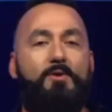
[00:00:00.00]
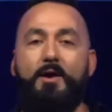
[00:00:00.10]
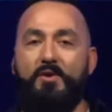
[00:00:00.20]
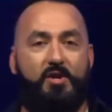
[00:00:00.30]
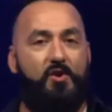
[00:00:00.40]

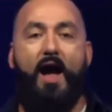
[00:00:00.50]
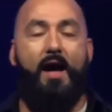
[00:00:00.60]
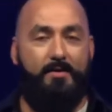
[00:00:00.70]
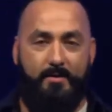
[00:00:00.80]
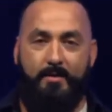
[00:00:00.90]
right where you're at.
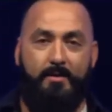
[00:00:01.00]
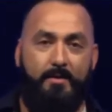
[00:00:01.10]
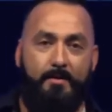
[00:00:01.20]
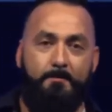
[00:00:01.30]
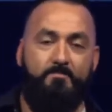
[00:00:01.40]

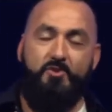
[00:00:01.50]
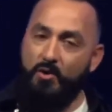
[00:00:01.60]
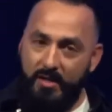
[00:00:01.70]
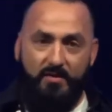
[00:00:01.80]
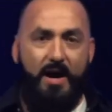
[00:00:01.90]

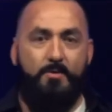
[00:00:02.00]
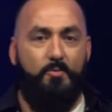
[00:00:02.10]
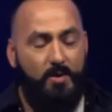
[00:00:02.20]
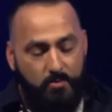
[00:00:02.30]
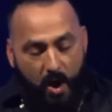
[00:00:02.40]
Don't give up.
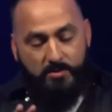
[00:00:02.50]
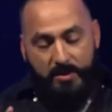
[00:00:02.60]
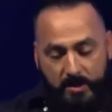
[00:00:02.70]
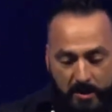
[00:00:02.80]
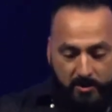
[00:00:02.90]
We
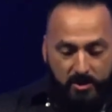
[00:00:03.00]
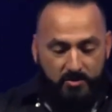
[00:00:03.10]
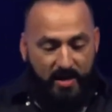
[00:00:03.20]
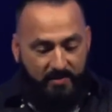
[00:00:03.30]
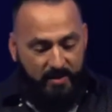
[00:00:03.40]
wrongly
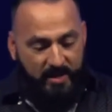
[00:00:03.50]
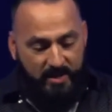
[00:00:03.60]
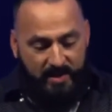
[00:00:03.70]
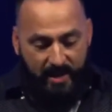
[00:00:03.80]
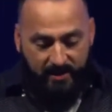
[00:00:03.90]
conclude that,
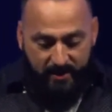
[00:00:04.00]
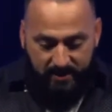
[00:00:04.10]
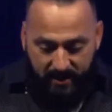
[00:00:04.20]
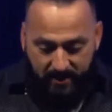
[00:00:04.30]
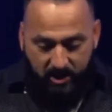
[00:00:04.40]
that,
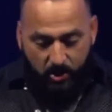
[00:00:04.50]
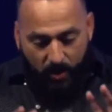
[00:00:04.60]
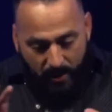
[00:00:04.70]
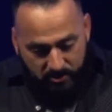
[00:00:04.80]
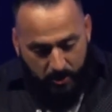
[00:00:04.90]
that, you know
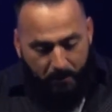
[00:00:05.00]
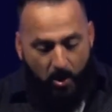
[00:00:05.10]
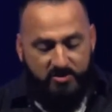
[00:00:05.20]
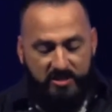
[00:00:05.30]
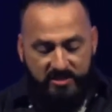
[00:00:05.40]
what, I was
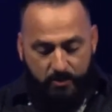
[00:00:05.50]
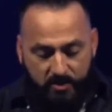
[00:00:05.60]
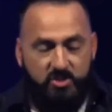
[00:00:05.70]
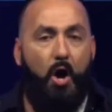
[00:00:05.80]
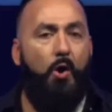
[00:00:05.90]
supposed to see
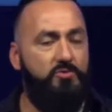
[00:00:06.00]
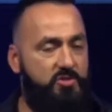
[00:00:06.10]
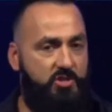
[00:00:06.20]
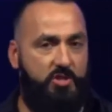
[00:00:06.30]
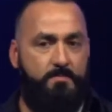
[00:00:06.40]

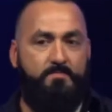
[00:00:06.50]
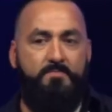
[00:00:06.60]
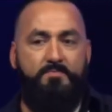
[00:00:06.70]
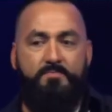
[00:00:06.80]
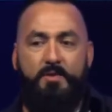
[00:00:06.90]
results.
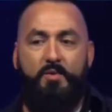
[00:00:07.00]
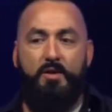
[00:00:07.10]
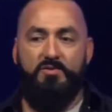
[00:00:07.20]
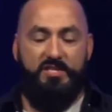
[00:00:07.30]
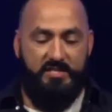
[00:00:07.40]
We
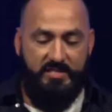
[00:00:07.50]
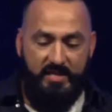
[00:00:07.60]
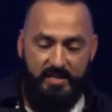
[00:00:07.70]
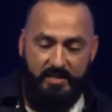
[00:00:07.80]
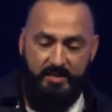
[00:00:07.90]
don't
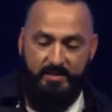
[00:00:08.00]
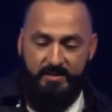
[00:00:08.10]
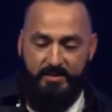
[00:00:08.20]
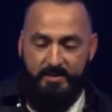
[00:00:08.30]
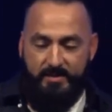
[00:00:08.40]
succeed.
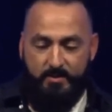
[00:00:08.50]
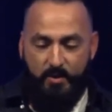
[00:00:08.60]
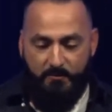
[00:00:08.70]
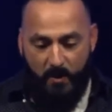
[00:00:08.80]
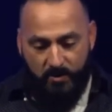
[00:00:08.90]

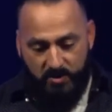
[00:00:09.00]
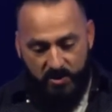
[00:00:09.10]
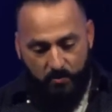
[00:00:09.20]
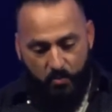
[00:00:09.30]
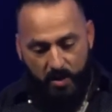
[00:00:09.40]
We focus
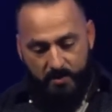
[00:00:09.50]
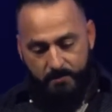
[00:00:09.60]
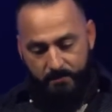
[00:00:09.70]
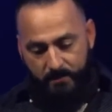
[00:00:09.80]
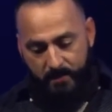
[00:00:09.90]
on what,
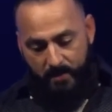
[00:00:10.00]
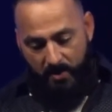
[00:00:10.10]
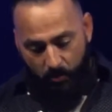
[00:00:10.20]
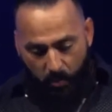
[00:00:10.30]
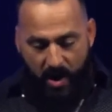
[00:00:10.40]

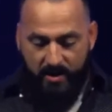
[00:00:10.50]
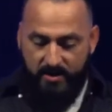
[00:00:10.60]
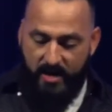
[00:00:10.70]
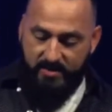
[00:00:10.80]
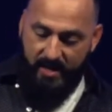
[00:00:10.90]
on the what and
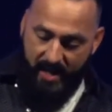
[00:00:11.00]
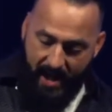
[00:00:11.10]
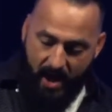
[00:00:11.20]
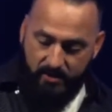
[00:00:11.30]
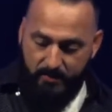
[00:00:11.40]
not the
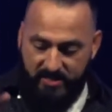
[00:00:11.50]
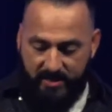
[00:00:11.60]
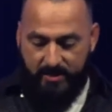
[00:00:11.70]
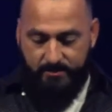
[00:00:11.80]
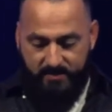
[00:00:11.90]
how. Let me take
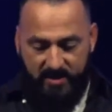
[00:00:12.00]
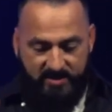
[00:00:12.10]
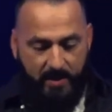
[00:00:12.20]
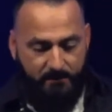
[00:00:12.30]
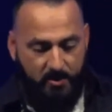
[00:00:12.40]
it a, a
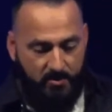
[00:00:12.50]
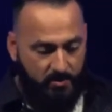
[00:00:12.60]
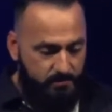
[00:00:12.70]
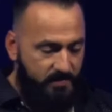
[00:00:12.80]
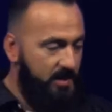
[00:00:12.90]
step
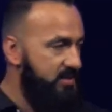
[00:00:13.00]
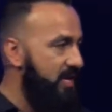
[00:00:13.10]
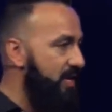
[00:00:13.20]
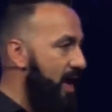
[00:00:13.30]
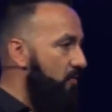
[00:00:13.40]
further.
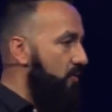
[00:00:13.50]
Instead of that